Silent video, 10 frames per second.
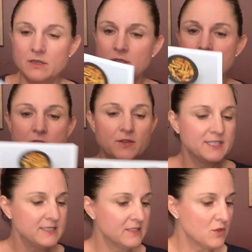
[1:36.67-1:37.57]
So this
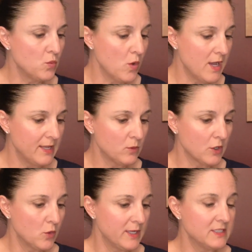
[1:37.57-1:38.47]
is the one we're
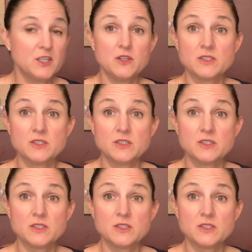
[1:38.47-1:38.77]
going to use the